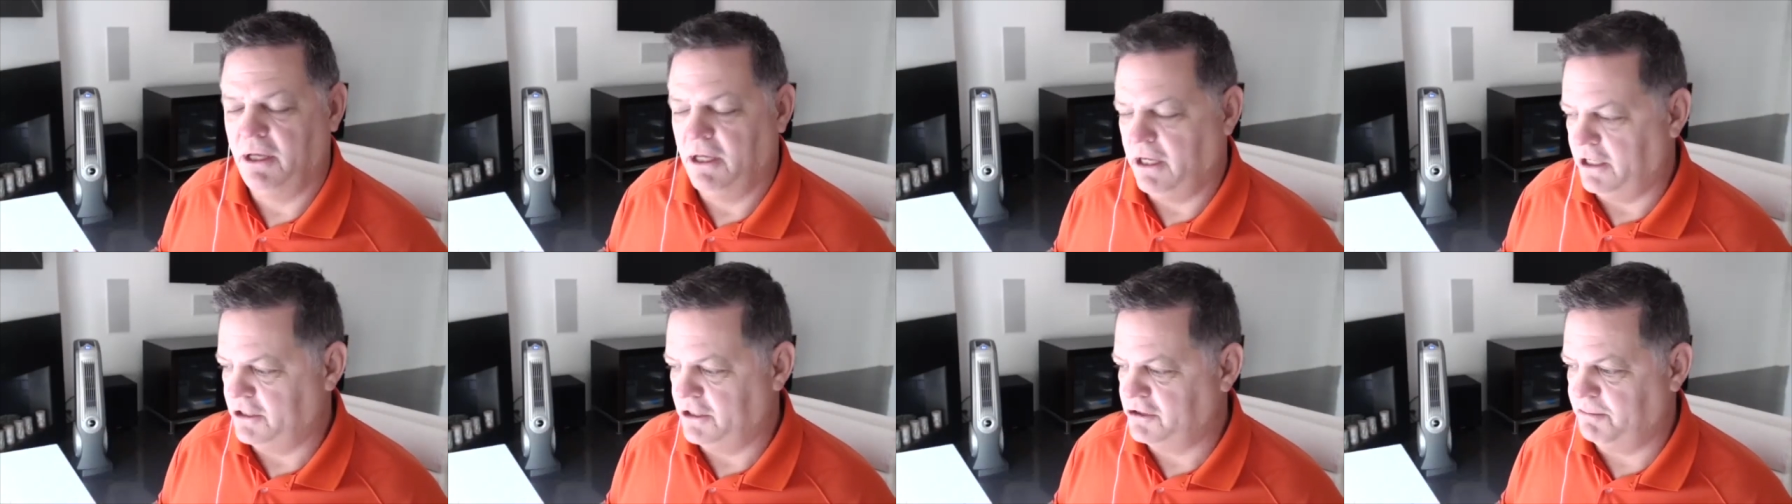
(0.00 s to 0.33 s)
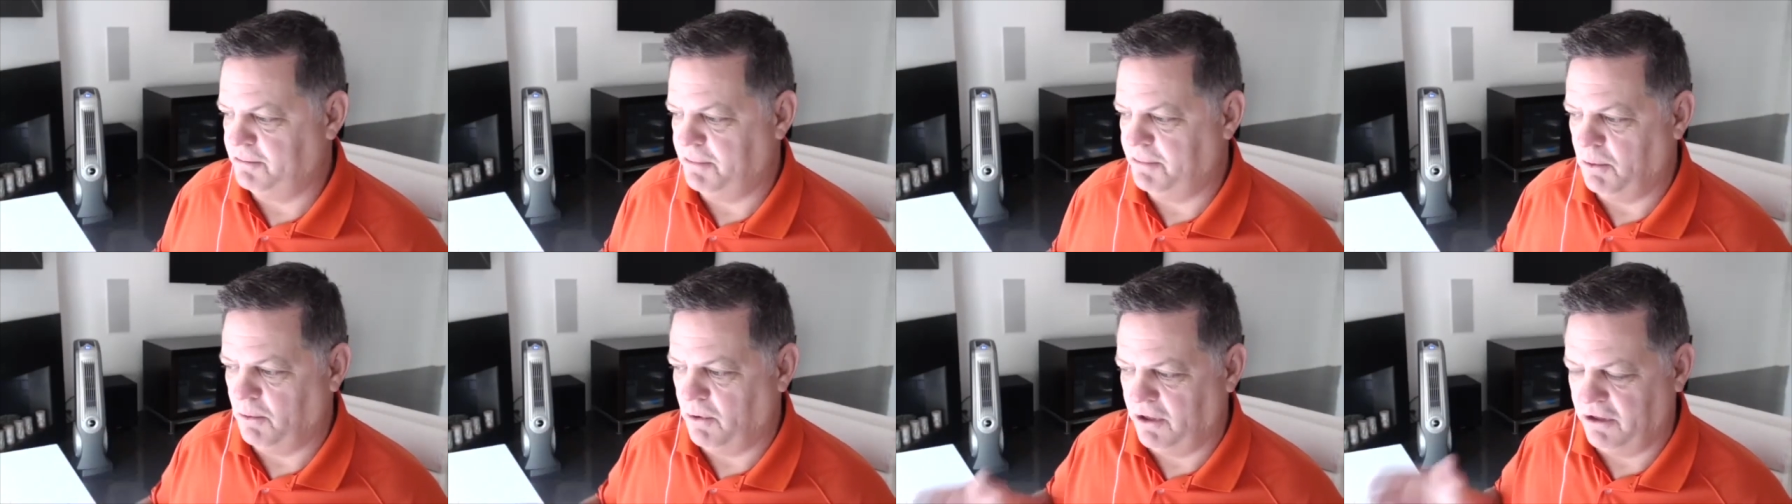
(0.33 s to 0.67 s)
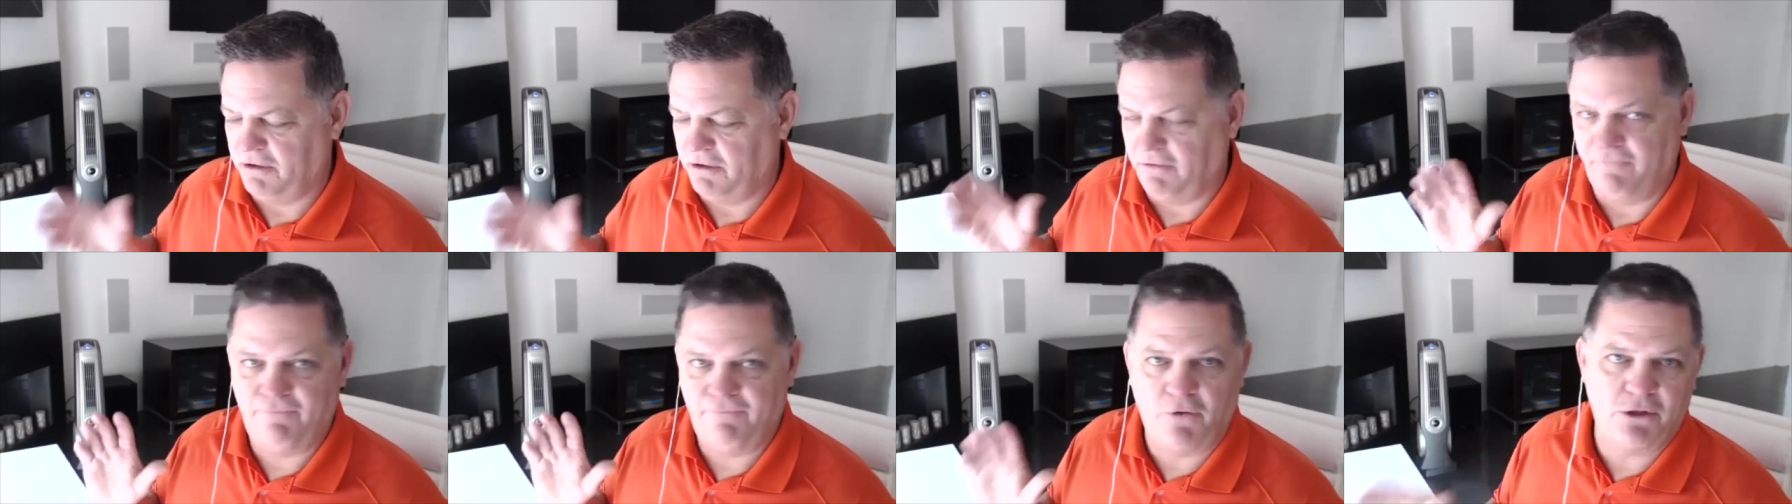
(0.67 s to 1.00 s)
It should be one of
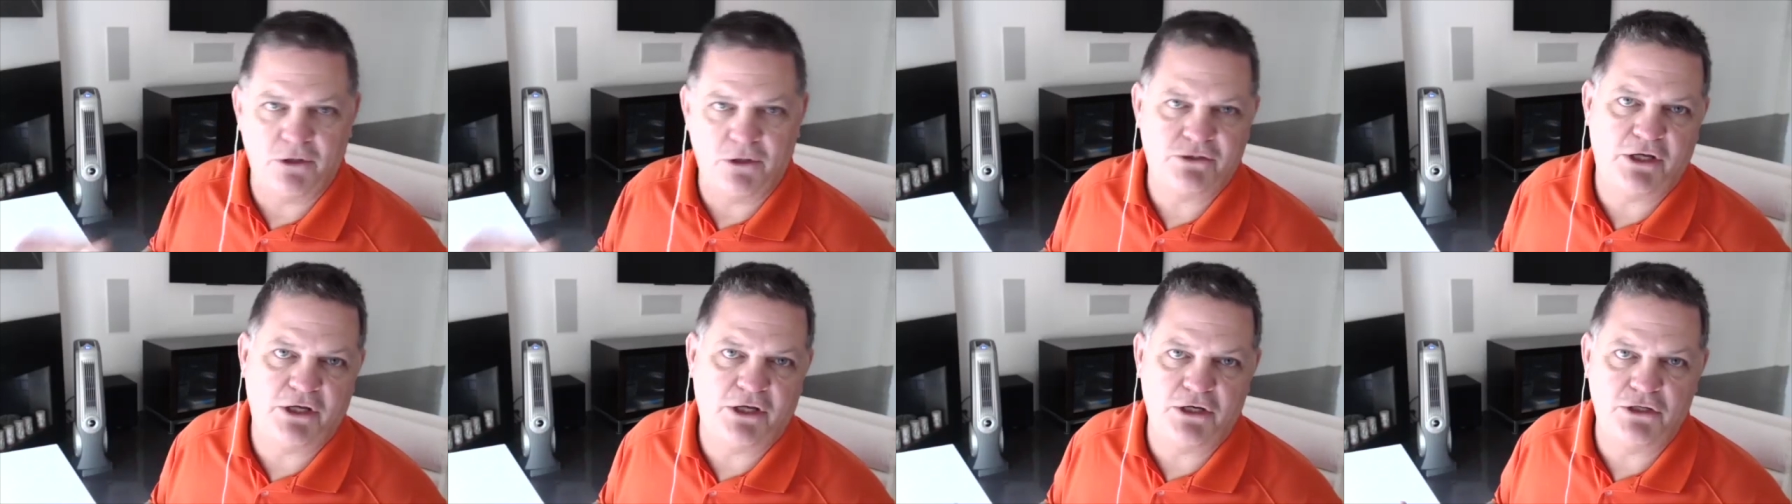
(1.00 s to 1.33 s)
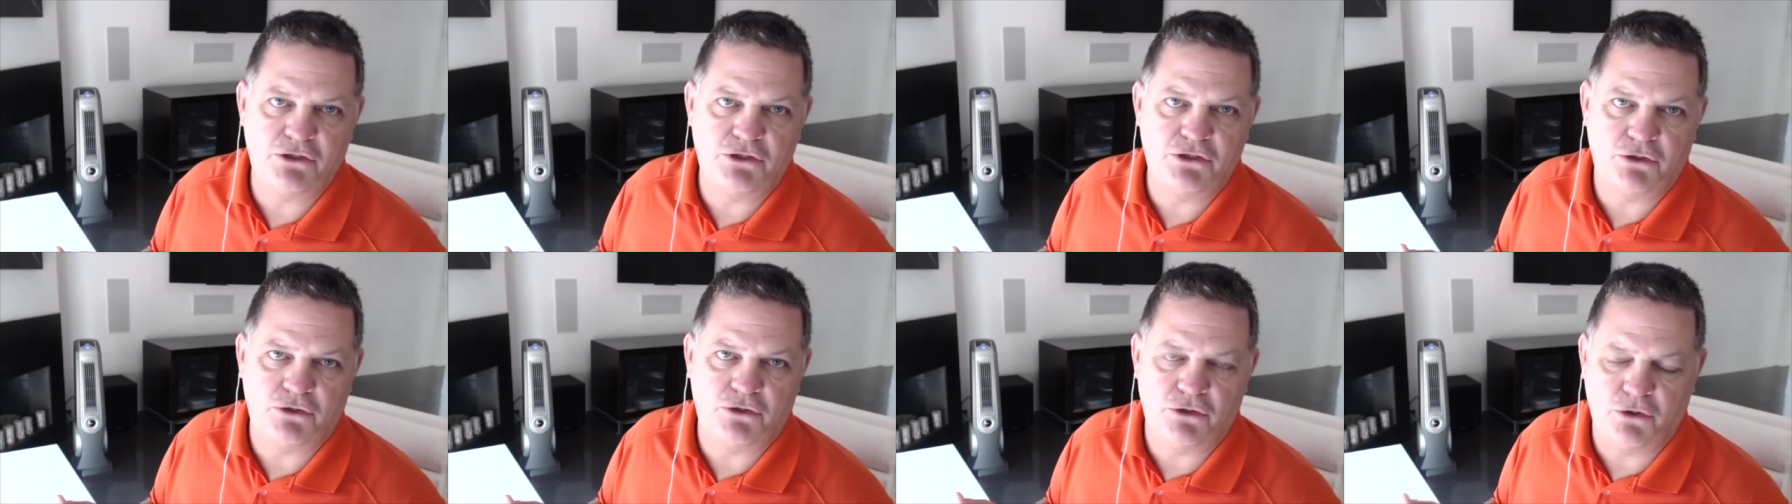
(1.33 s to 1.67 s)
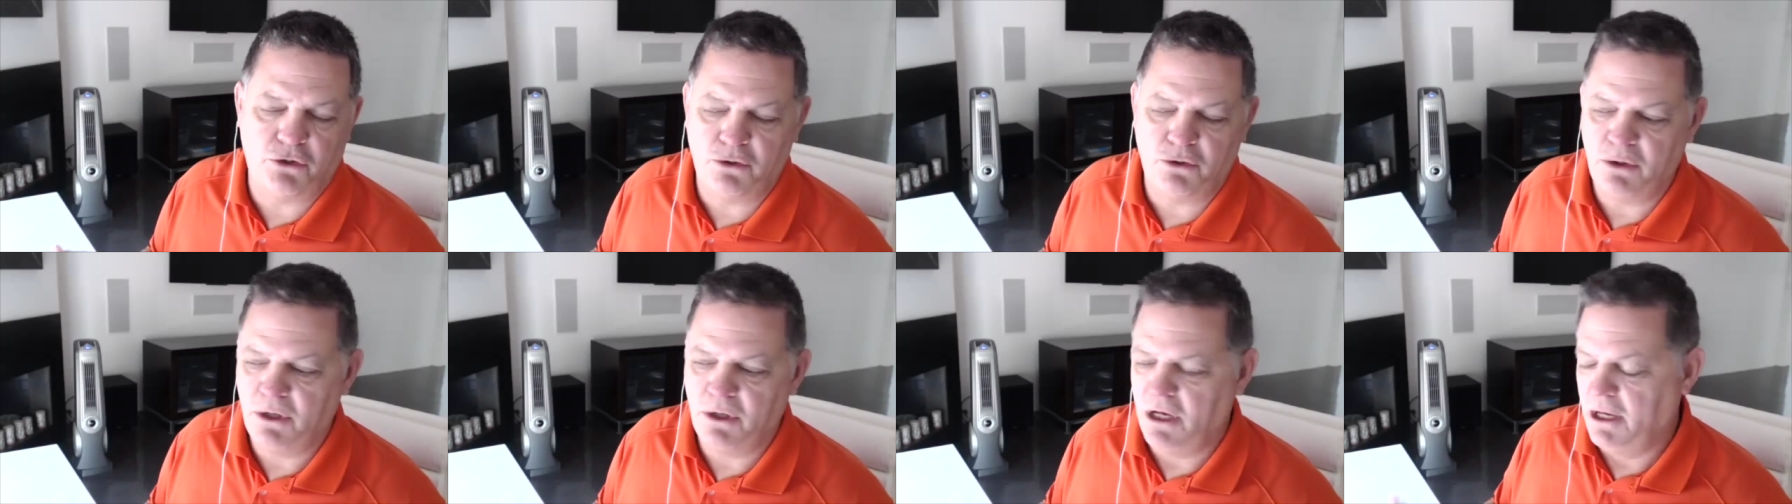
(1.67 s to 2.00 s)
the first things you
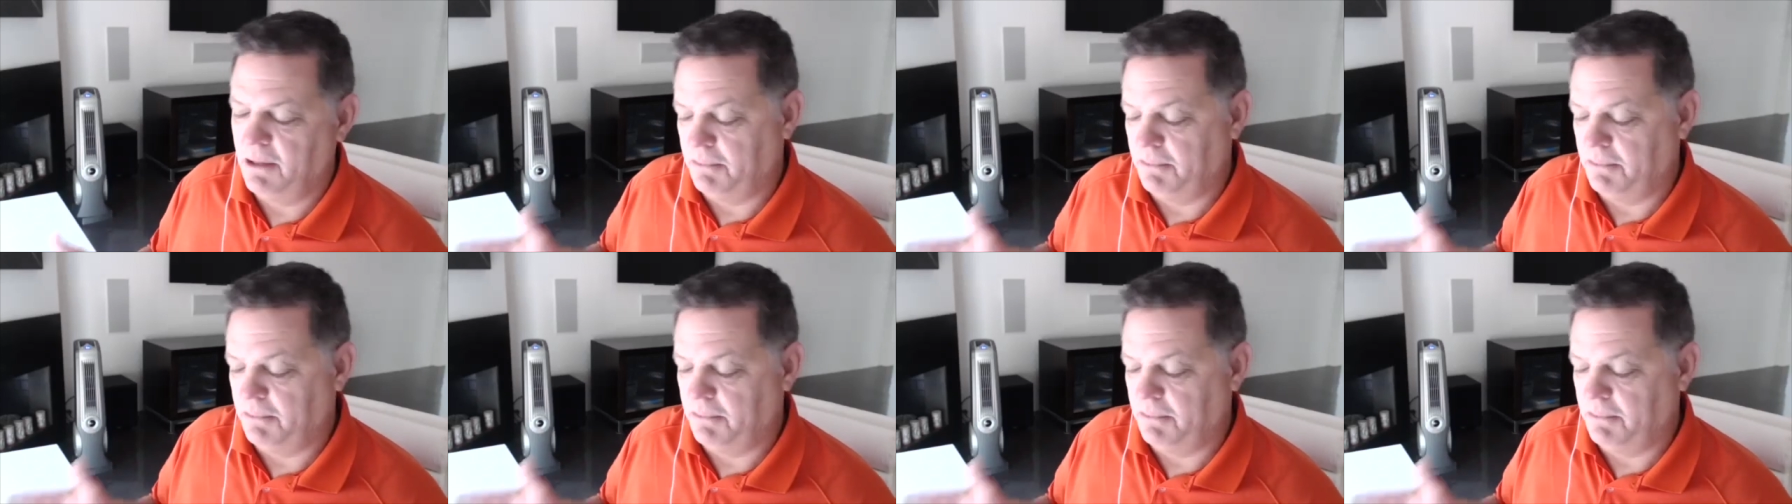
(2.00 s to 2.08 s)
do.